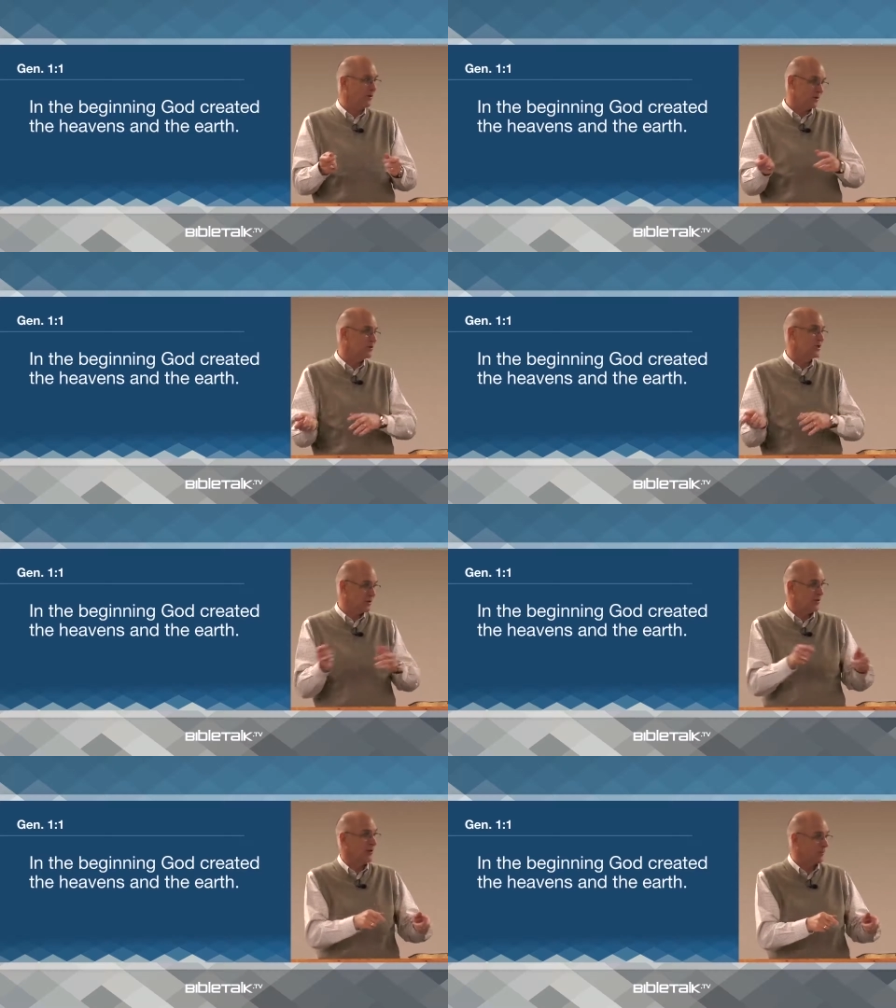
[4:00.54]
they usually
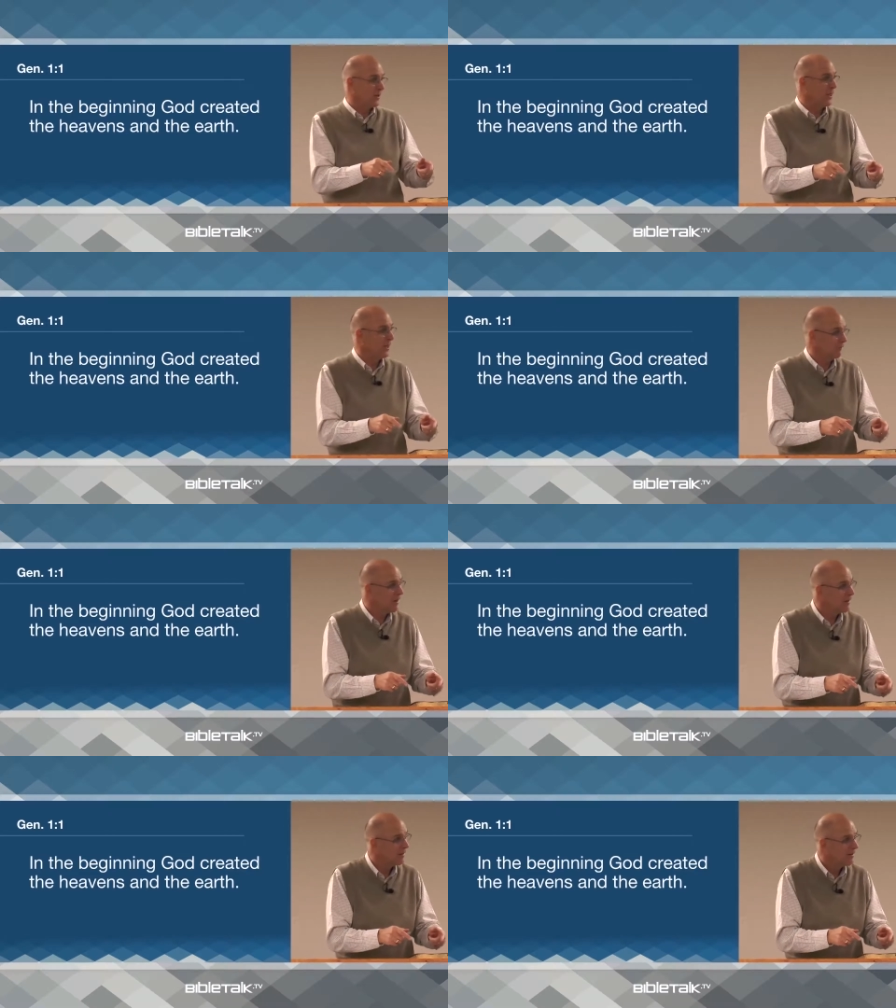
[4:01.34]
start at the beginning,
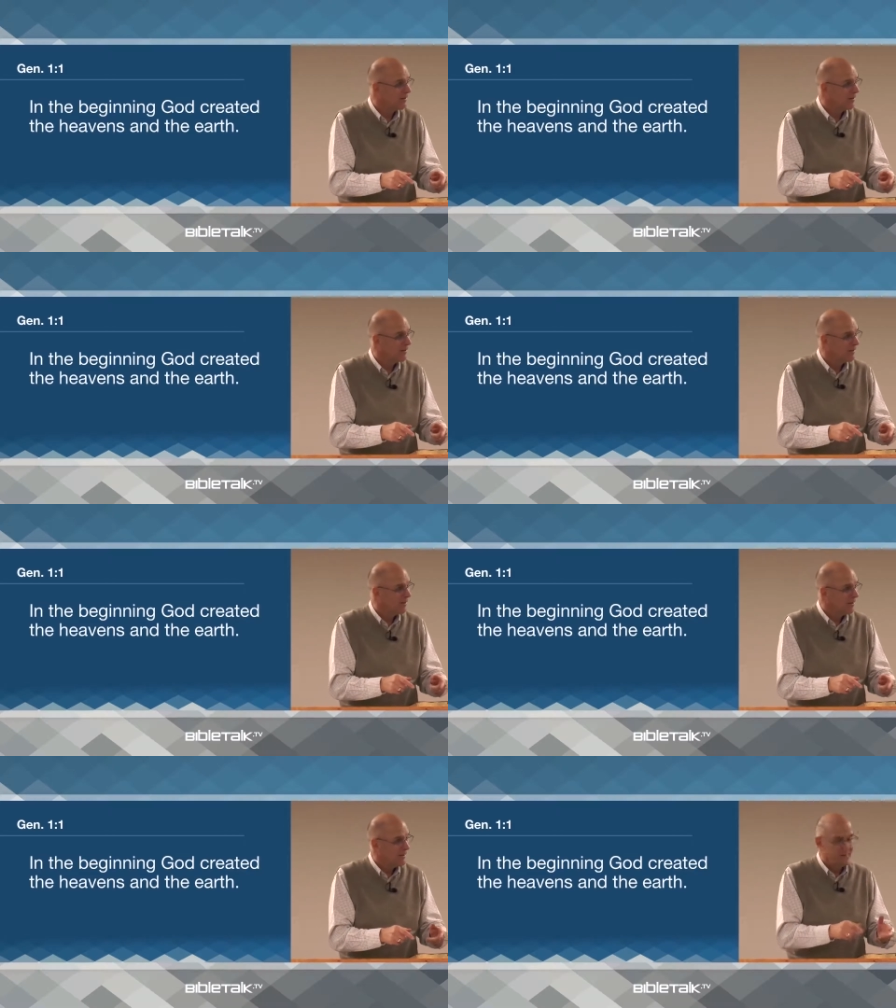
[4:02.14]
right?
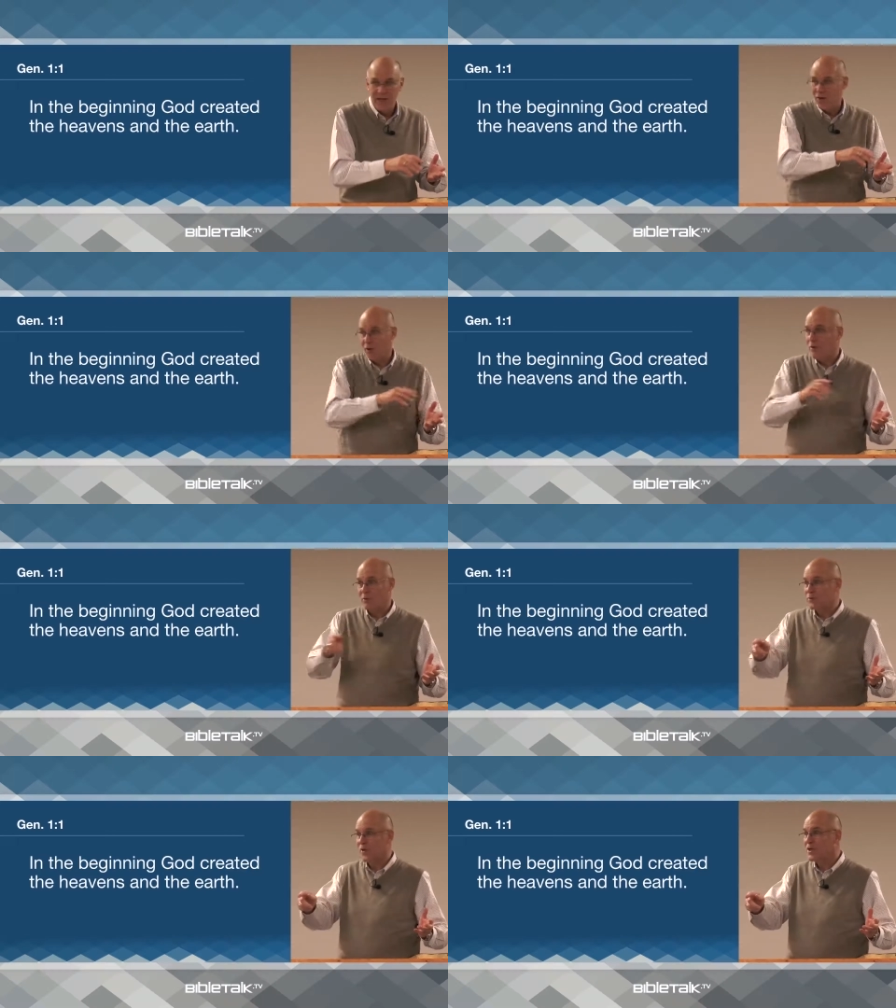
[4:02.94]
They don't
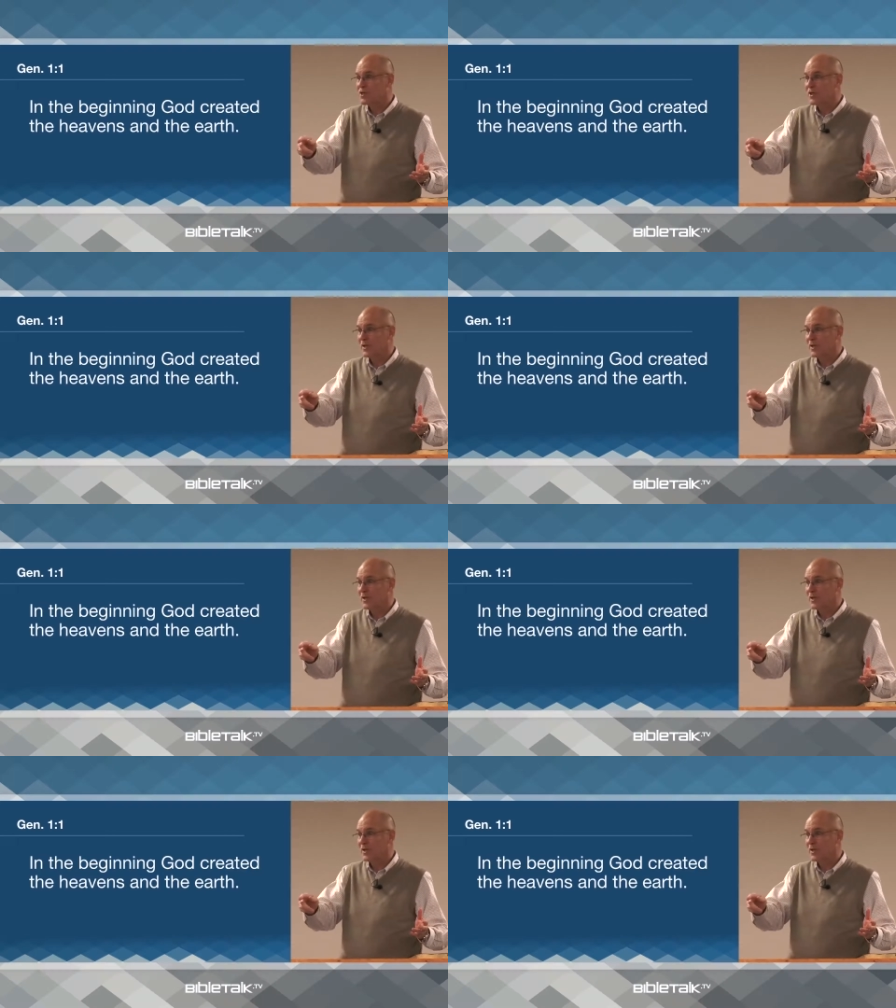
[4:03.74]
always finish it.